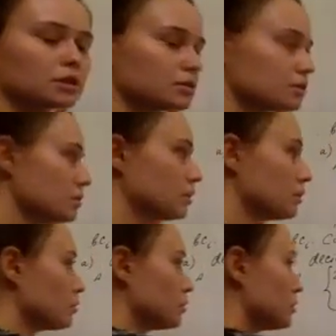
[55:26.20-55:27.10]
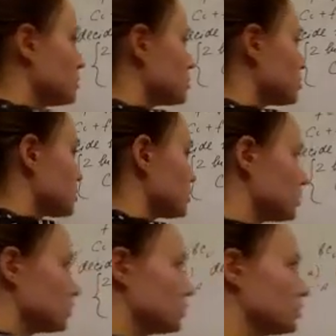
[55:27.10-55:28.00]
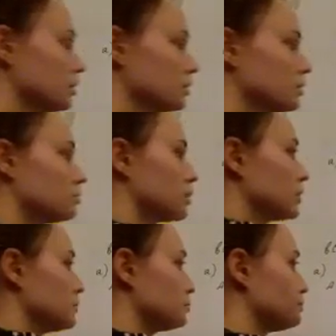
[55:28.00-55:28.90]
monotonic or non-strictly, no mind.